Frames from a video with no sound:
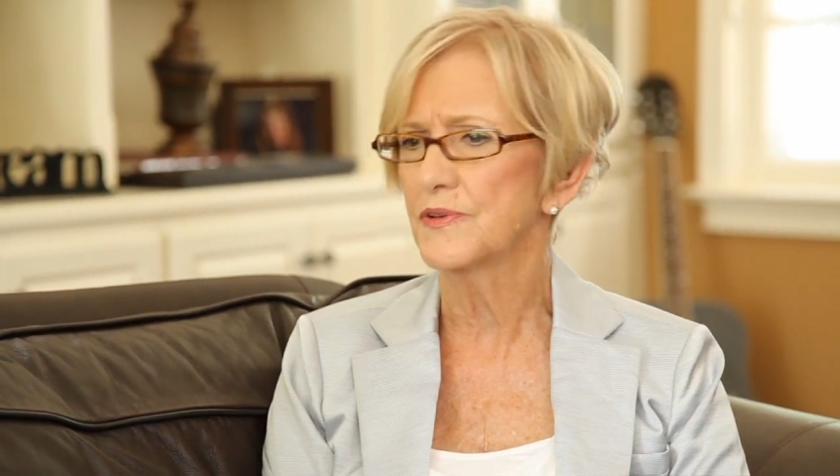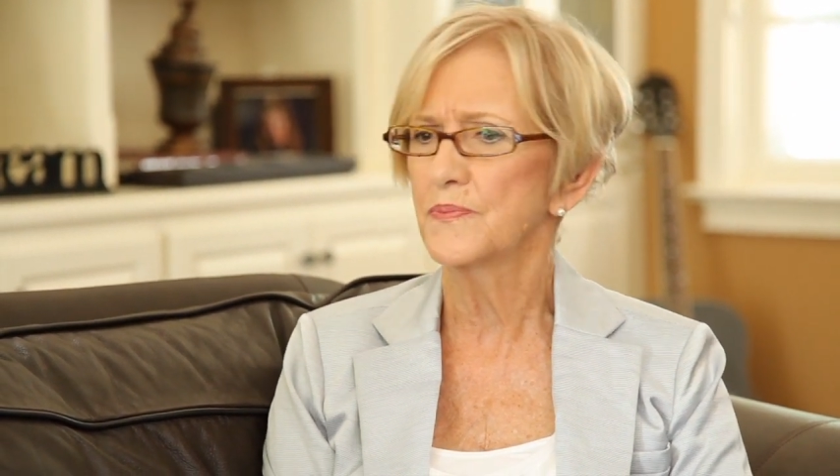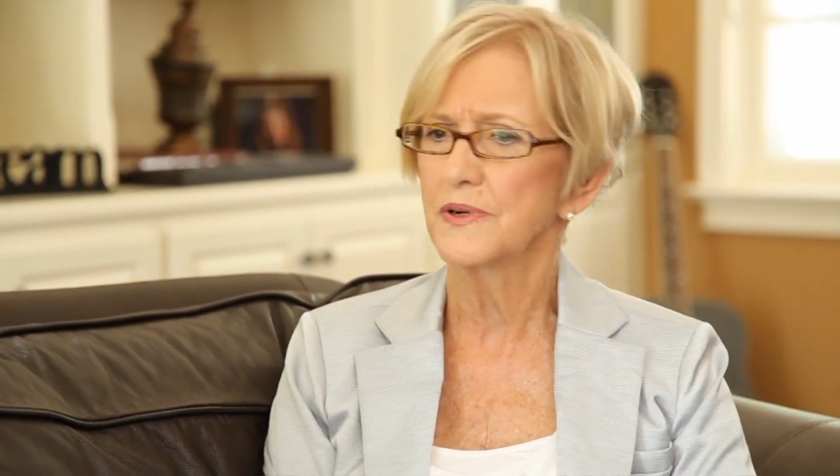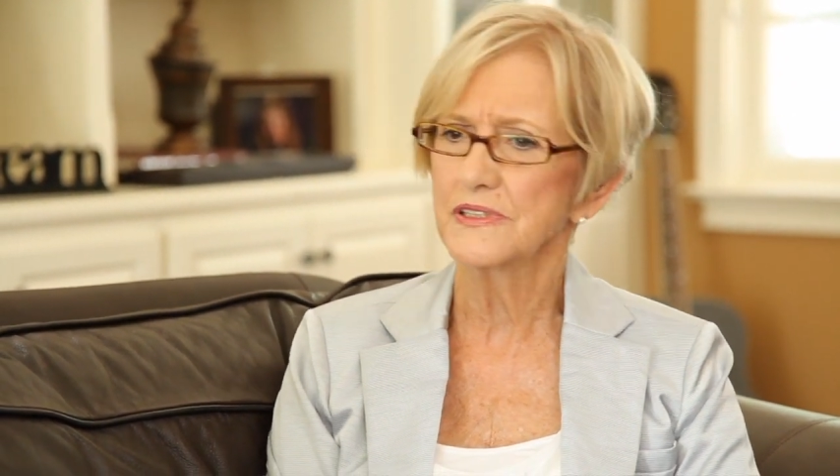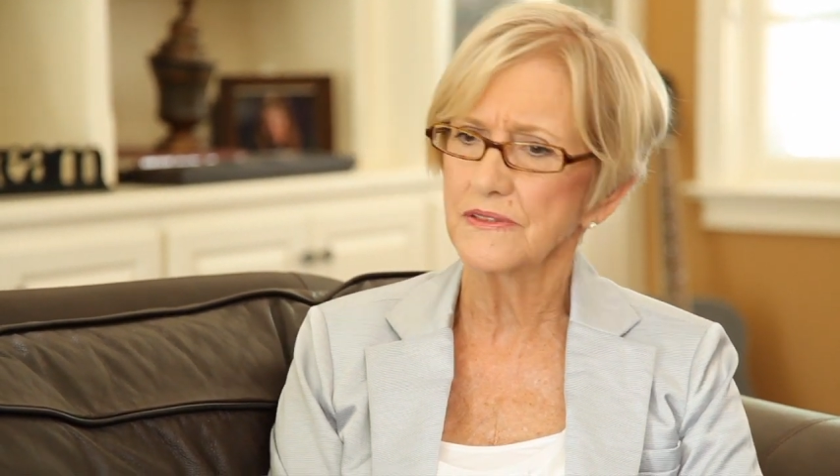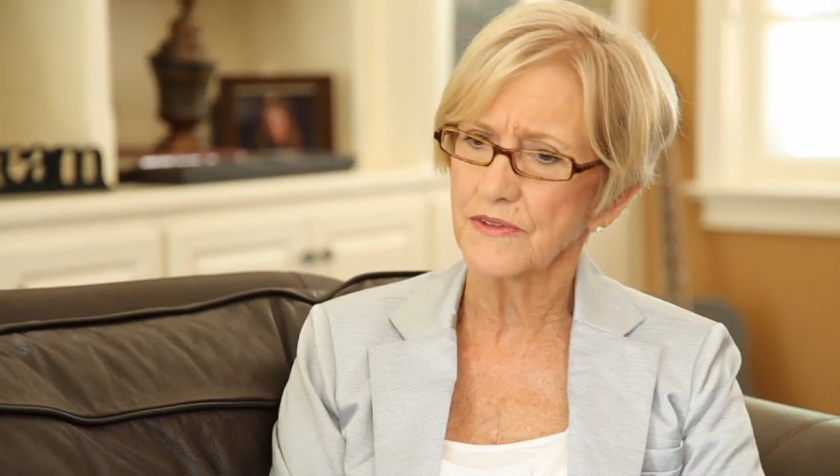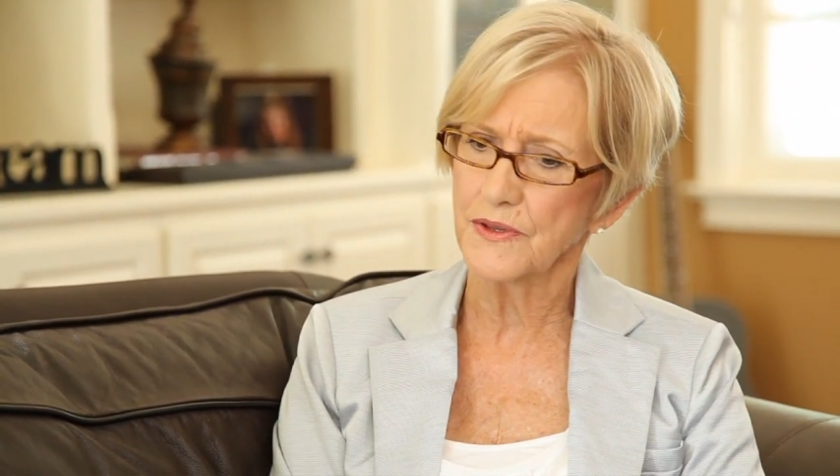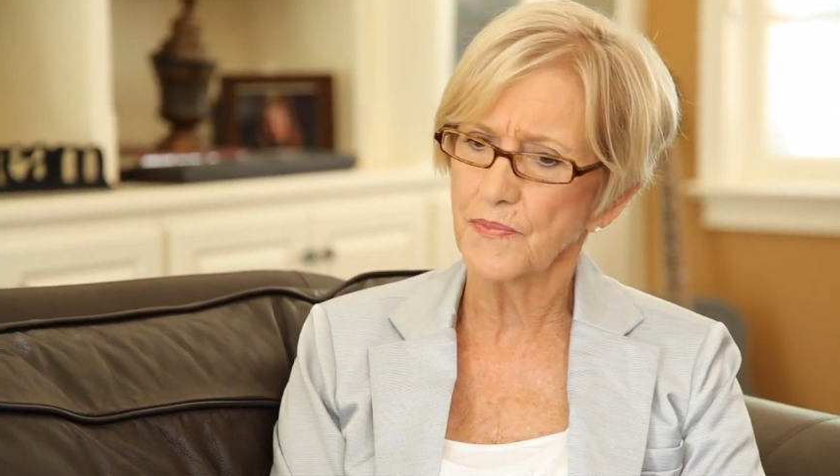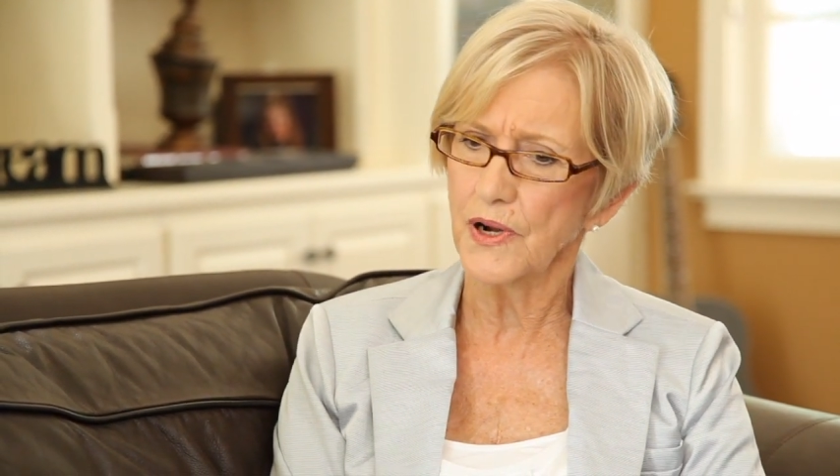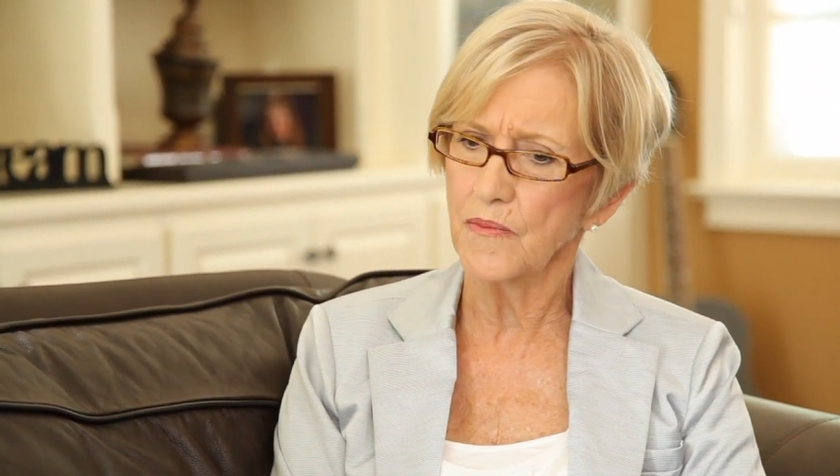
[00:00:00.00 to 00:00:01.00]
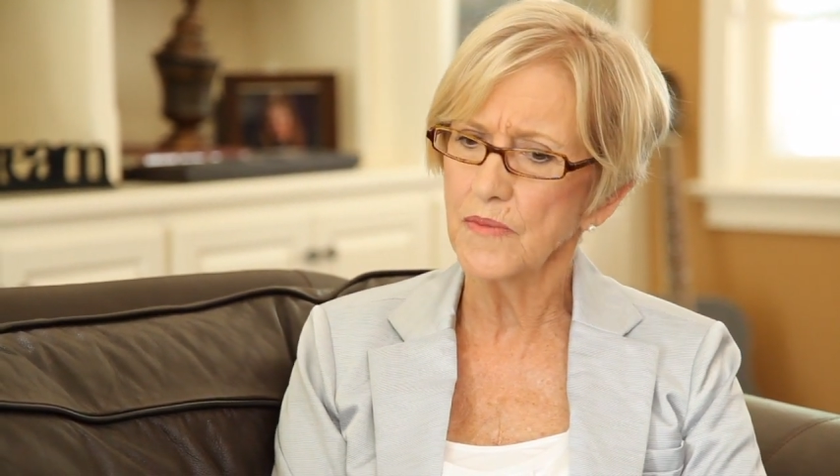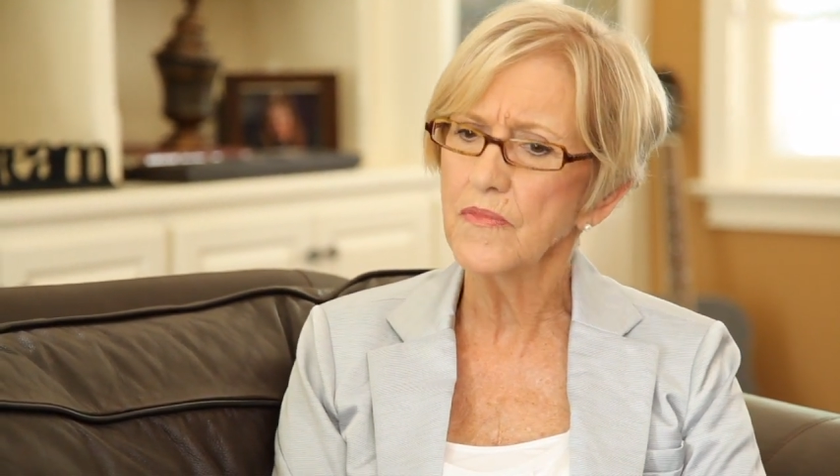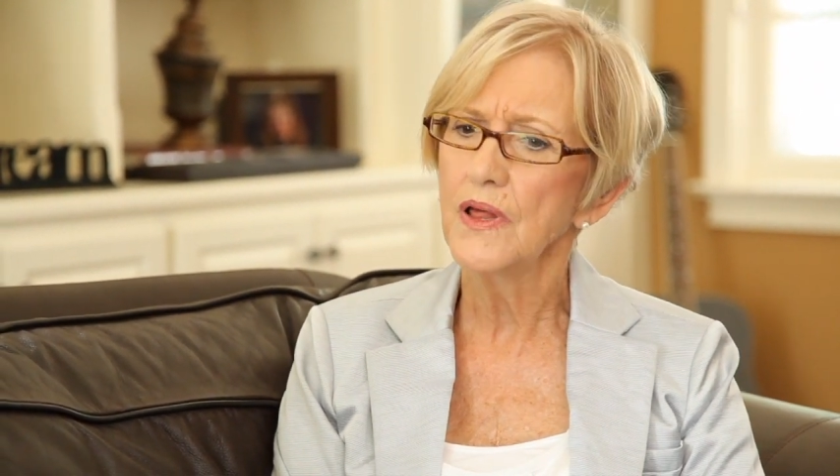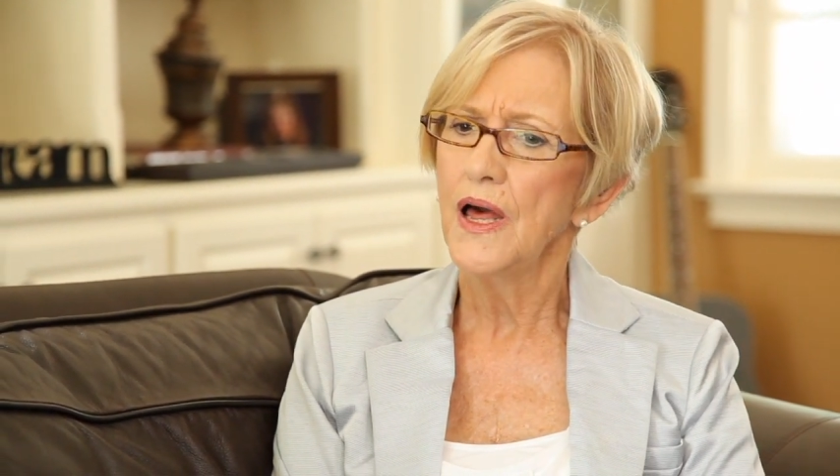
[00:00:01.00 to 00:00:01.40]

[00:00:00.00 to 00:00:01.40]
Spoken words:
with the person with the problem,